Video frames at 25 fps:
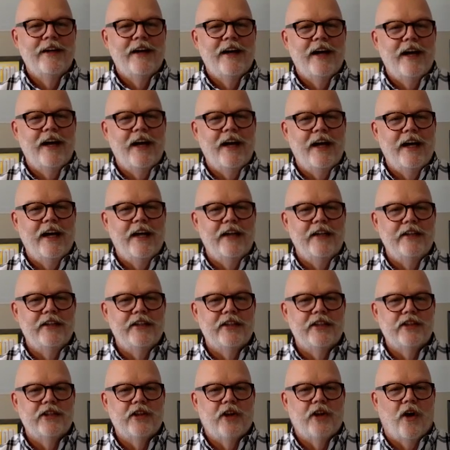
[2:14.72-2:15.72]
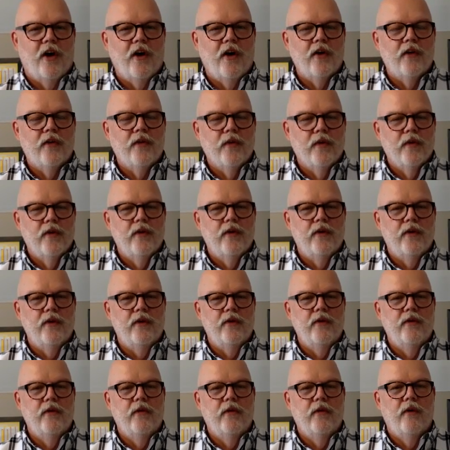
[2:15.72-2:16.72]
and just talk through
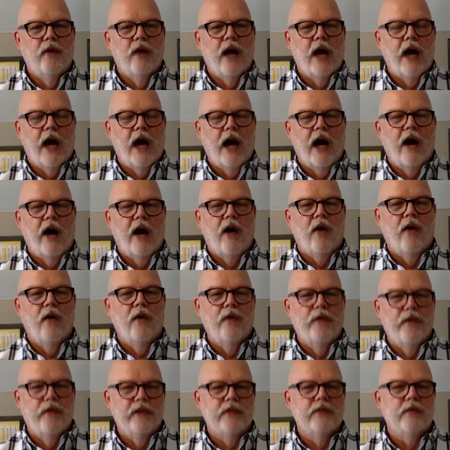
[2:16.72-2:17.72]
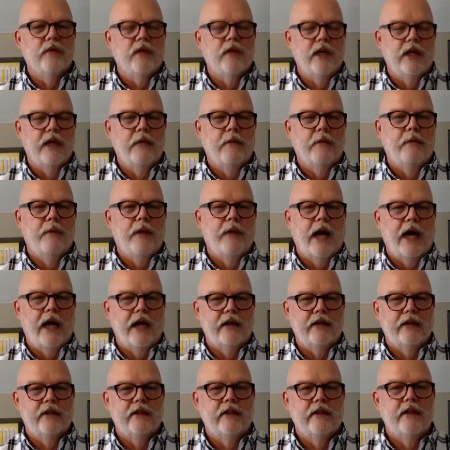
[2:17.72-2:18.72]
how this will
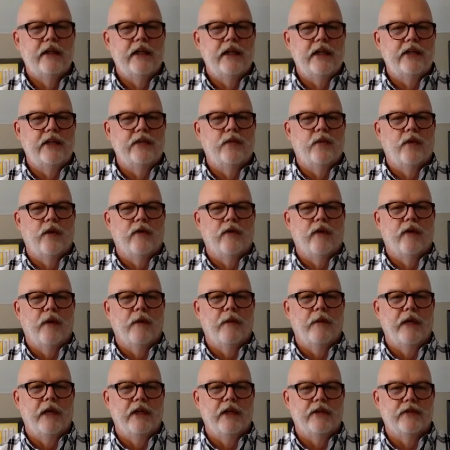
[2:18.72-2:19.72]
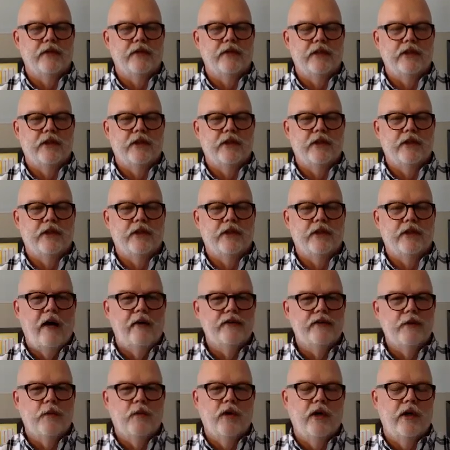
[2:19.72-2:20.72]
impact each one of our ministries. So I'll have
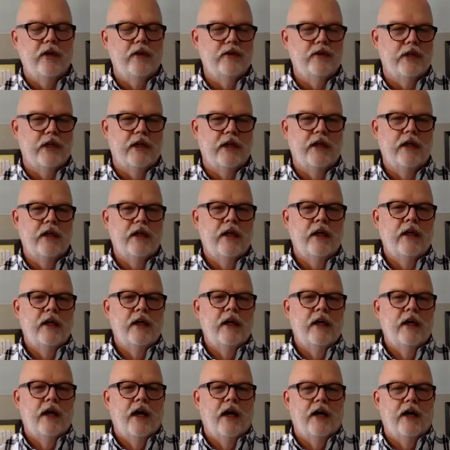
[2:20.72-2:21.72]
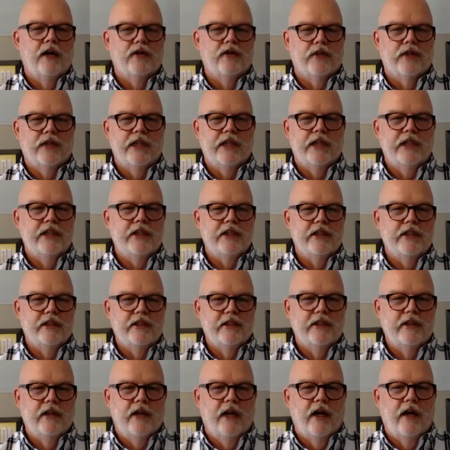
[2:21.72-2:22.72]
someone who's a strategic
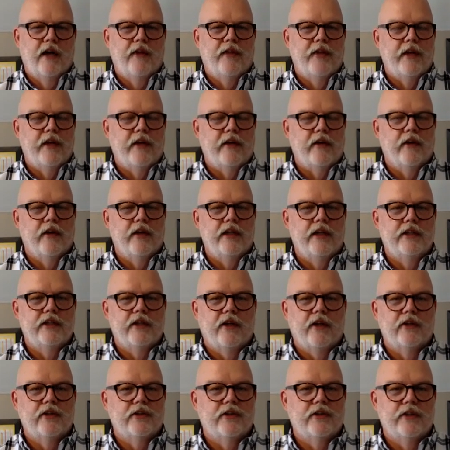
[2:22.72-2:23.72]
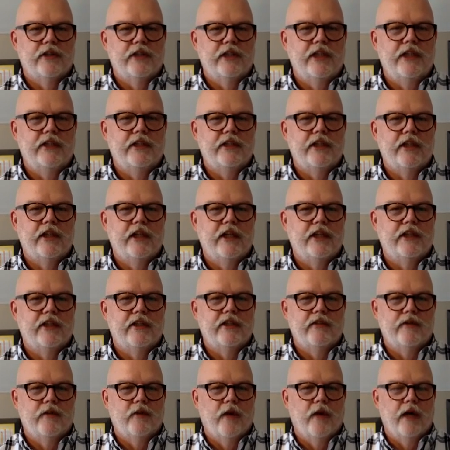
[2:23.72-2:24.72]
thinker. He's our strategic
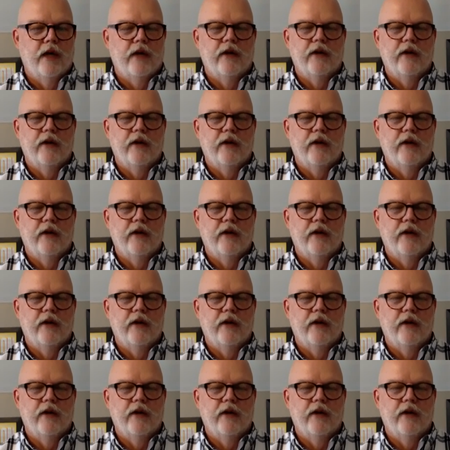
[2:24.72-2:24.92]
initiative director.